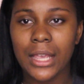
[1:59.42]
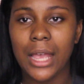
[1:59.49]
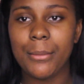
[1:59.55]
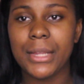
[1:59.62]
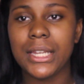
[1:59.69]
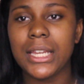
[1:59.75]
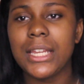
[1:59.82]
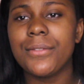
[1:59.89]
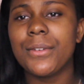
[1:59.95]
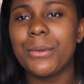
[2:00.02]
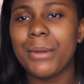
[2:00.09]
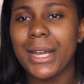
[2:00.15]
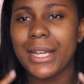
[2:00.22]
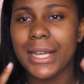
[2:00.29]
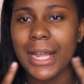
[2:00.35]
I mean, even
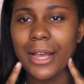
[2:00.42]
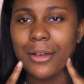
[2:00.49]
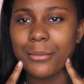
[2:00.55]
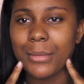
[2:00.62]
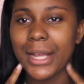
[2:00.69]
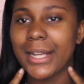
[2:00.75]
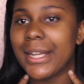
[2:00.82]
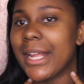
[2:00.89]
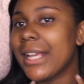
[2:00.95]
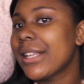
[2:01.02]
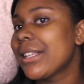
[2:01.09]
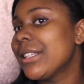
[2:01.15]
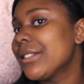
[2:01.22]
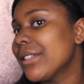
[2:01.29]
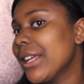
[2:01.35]
right now, my
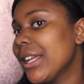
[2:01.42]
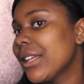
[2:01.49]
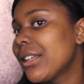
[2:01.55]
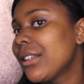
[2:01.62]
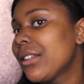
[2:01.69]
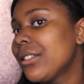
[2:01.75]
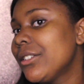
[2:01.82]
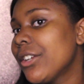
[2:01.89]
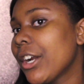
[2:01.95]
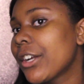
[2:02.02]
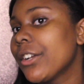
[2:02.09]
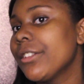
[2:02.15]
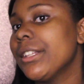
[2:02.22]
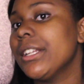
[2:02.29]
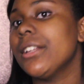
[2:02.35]
neck is like
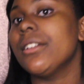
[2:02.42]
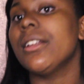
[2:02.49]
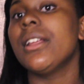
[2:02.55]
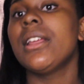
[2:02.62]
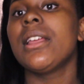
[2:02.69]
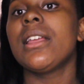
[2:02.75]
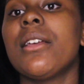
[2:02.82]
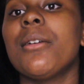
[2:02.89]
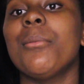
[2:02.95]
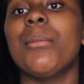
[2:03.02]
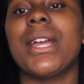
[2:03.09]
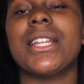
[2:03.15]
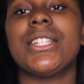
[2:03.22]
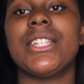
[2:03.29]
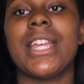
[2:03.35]
darker than
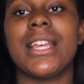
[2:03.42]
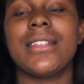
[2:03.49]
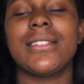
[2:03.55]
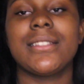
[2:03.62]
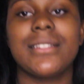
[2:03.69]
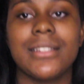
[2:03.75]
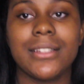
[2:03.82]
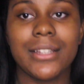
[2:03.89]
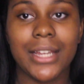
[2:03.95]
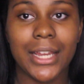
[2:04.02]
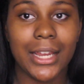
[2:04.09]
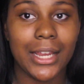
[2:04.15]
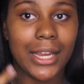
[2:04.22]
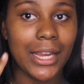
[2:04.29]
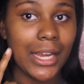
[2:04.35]
my chest
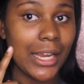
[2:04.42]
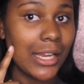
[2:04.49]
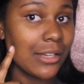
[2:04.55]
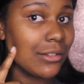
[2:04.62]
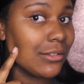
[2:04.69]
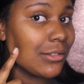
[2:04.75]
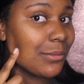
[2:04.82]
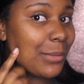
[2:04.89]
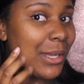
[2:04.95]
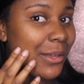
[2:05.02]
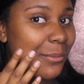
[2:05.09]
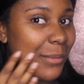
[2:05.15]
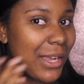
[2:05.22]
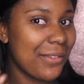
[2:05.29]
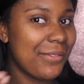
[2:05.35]
and
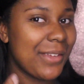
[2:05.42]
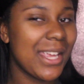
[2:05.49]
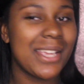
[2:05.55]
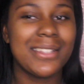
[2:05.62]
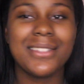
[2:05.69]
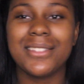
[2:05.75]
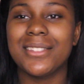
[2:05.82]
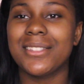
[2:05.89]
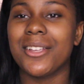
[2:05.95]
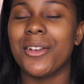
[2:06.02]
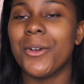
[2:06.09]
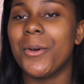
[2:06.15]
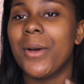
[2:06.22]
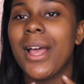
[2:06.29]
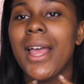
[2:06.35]
my face,
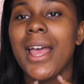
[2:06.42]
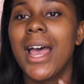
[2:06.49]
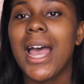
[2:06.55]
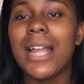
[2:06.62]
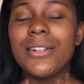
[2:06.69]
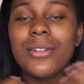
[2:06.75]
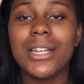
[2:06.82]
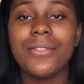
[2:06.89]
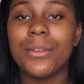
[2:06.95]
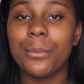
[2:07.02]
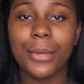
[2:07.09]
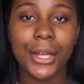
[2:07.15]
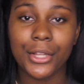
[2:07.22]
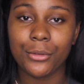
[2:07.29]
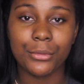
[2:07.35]
so I don't even
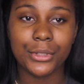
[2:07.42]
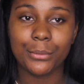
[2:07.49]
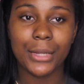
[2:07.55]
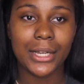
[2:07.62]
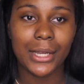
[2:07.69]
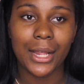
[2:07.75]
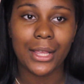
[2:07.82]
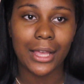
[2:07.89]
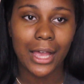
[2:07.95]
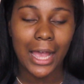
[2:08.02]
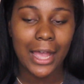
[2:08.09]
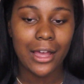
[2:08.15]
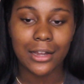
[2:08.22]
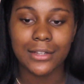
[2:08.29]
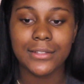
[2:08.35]
bother with my neck.
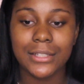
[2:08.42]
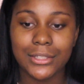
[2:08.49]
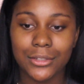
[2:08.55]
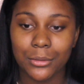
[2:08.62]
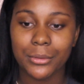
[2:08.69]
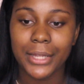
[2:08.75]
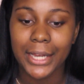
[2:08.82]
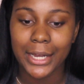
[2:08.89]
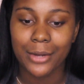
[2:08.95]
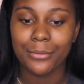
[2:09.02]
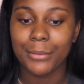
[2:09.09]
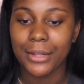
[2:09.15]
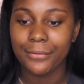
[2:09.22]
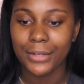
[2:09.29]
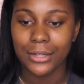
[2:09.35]
I honestly don't care
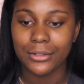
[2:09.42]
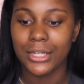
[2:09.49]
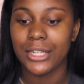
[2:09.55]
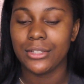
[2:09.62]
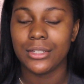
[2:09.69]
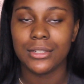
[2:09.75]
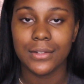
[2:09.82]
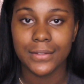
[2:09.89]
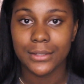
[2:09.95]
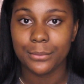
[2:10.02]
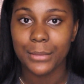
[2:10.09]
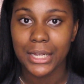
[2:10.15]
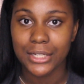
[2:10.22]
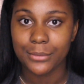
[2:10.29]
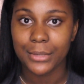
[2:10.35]
if my foundation
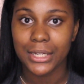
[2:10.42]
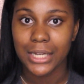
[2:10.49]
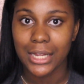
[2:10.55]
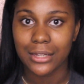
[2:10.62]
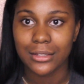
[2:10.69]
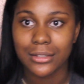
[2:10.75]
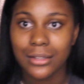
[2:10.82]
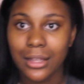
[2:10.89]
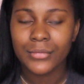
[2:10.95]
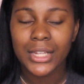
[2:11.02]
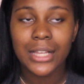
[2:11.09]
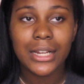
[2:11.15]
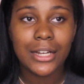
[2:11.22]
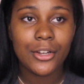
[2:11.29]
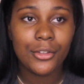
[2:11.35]
doesn't match my neck.
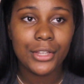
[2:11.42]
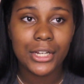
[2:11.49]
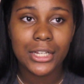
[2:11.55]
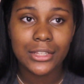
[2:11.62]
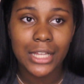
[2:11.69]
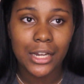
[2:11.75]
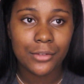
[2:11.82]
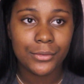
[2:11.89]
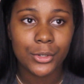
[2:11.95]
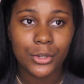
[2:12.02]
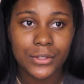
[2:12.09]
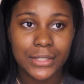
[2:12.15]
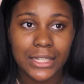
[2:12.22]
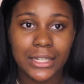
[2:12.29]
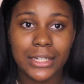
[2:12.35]
And I know there are a lot of
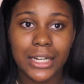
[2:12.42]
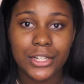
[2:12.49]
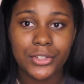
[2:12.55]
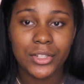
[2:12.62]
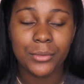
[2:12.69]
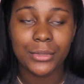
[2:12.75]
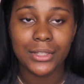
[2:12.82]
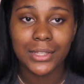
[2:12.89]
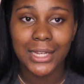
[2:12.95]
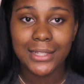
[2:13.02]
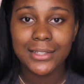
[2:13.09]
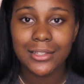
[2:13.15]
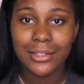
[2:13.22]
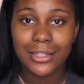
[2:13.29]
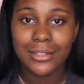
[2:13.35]
girls that can actually
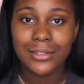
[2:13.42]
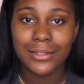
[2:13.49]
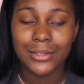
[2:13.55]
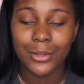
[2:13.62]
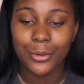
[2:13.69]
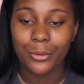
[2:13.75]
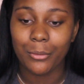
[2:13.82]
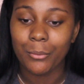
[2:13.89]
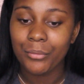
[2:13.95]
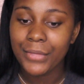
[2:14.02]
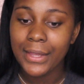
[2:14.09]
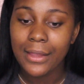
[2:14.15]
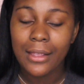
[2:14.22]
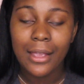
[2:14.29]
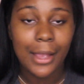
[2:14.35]
relate to this, so
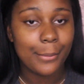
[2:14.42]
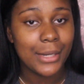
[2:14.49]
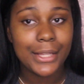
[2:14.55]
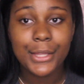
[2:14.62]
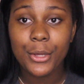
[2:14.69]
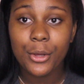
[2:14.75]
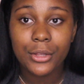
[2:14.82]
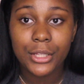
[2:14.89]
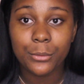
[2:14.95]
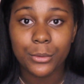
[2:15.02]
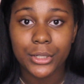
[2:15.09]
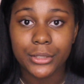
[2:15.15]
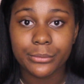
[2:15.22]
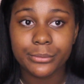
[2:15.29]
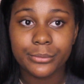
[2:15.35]
I'm not the only
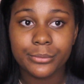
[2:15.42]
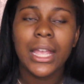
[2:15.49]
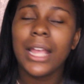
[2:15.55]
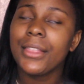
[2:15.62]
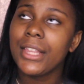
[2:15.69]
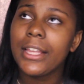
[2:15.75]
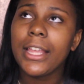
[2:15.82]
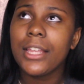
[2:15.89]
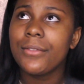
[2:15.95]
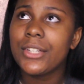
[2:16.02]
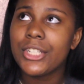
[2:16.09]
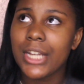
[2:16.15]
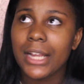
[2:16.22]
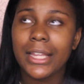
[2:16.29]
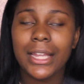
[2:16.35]
one. I think
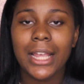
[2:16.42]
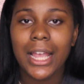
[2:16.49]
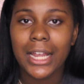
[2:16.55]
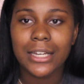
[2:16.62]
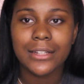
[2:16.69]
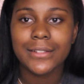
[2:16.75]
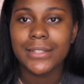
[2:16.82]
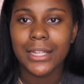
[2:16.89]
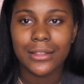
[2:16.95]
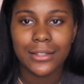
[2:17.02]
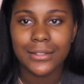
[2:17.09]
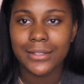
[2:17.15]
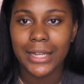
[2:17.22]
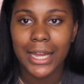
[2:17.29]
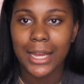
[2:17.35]
even Jackie Aina said
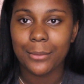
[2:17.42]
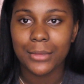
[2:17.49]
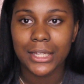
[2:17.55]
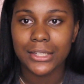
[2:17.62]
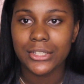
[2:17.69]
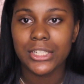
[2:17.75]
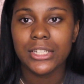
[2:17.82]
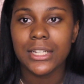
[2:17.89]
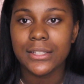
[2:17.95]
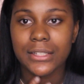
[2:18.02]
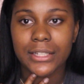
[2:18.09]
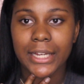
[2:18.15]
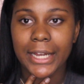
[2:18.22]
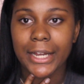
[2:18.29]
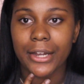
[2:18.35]
the same, like she
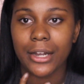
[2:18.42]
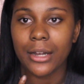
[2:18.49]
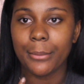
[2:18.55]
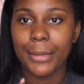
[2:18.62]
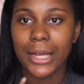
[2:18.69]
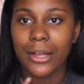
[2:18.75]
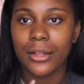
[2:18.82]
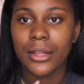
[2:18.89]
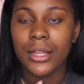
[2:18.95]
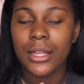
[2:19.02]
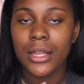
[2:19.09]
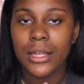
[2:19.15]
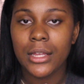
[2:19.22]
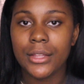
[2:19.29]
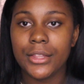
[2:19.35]
doesn't care about
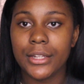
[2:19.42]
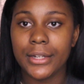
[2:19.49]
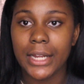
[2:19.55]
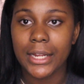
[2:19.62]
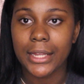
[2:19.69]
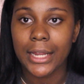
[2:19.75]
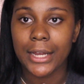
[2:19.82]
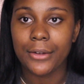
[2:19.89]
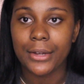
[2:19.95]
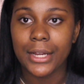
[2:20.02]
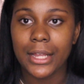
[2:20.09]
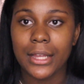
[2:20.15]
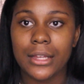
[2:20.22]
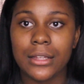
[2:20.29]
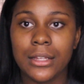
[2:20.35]
the neck
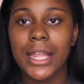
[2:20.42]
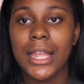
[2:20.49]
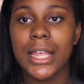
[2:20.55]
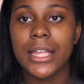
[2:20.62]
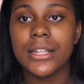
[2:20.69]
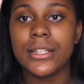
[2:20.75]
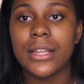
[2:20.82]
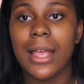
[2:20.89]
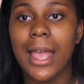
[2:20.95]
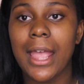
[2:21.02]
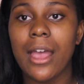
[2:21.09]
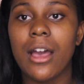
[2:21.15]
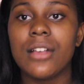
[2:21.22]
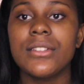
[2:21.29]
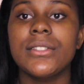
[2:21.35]
area. And
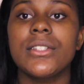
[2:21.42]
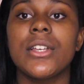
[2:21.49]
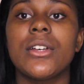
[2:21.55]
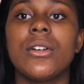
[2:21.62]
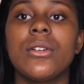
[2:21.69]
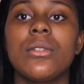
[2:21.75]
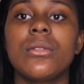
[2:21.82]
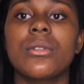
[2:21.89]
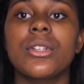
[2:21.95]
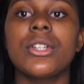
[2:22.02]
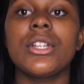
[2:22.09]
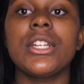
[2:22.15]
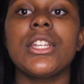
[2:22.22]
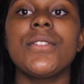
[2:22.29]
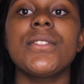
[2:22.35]
I also
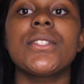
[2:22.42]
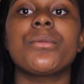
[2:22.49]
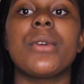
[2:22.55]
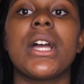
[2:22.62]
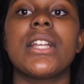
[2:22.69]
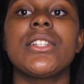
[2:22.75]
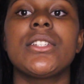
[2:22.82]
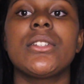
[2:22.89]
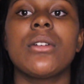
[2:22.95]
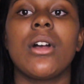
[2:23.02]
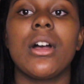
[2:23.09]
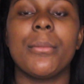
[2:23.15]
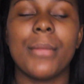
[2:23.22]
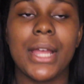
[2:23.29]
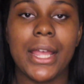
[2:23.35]
could have swatched
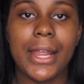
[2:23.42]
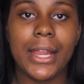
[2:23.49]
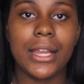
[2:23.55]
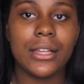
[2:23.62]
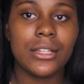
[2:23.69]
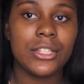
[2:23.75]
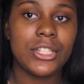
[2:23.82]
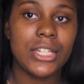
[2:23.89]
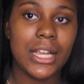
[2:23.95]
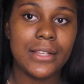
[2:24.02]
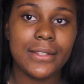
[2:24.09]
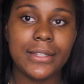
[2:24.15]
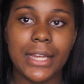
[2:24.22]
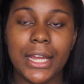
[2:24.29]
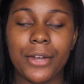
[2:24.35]
on my
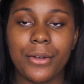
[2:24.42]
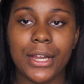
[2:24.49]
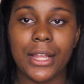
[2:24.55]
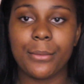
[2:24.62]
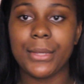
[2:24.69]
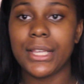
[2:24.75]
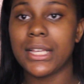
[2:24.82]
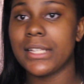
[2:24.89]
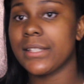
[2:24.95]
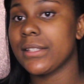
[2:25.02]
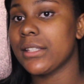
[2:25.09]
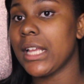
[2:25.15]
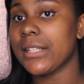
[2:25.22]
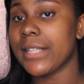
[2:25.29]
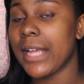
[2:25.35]
chest area
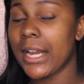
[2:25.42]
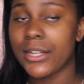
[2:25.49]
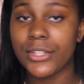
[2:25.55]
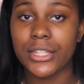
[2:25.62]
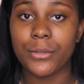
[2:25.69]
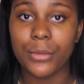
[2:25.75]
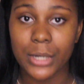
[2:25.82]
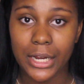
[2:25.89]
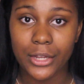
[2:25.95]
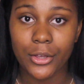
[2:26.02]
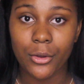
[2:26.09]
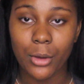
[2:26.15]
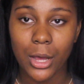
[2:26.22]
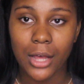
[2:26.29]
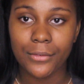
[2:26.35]
because that's actually what I
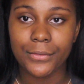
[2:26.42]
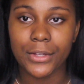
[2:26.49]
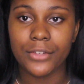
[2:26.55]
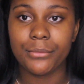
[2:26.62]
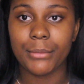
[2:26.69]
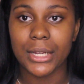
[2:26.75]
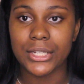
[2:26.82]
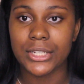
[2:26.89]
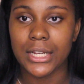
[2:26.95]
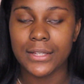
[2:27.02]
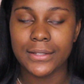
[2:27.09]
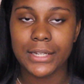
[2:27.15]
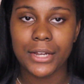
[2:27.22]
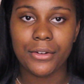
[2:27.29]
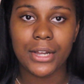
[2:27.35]
go off of, my
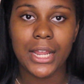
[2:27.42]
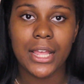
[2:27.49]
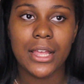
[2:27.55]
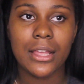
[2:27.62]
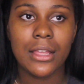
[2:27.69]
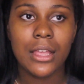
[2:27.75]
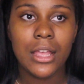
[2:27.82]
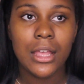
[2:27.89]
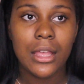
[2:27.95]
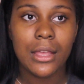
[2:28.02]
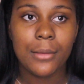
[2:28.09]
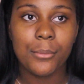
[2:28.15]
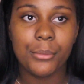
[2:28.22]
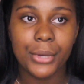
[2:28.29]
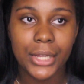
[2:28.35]
chest area,
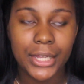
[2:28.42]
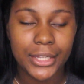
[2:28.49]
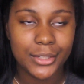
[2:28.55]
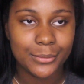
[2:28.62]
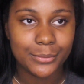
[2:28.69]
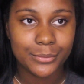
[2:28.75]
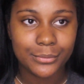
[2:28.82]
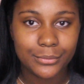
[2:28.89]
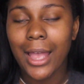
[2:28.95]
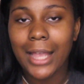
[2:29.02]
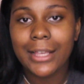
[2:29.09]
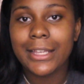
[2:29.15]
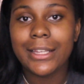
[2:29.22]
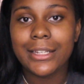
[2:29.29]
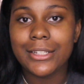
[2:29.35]
but
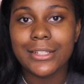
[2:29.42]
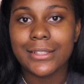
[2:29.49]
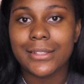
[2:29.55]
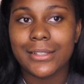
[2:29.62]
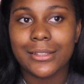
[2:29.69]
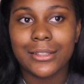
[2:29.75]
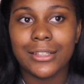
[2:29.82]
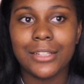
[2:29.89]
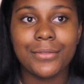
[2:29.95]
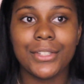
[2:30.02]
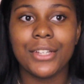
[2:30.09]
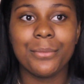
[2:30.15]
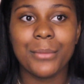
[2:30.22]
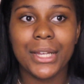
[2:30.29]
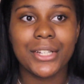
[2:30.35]
I couldn't just lift
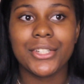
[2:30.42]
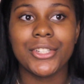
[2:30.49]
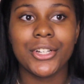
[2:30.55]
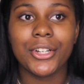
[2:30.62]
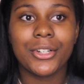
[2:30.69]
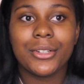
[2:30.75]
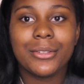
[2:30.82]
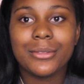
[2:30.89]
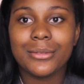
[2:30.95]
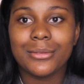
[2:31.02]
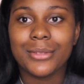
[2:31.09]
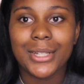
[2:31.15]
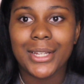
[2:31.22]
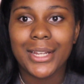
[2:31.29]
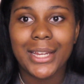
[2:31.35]
up my shirt
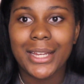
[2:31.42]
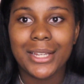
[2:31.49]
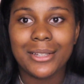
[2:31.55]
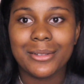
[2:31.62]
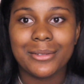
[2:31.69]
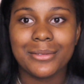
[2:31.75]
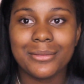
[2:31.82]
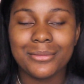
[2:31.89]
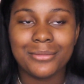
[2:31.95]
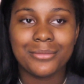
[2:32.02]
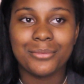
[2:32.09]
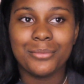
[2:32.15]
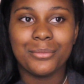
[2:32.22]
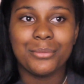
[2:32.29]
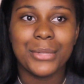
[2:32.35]
and
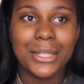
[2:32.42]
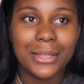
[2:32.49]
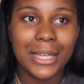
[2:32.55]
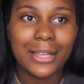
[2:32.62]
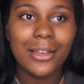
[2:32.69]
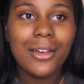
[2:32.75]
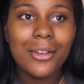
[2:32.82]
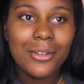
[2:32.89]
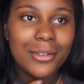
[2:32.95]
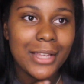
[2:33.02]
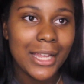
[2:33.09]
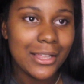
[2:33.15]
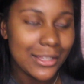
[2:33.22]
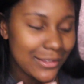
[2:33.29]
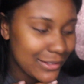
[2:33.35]
be like, oh,
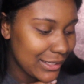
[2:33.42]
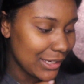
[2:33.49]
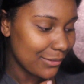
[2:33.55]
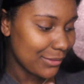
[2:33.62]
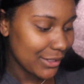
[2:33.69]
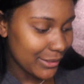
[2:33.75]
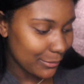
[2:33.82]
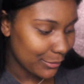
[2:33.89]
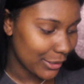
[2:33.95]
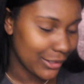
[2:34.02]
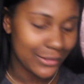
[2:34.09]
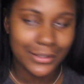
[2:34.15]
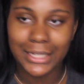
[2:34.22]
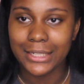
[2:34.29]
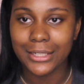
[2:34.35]
okay, let's see if this
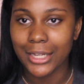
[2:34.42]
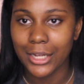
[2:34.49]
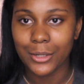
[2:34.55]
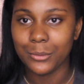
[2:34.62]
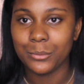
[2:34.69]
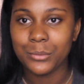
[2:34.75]
works. Like, no.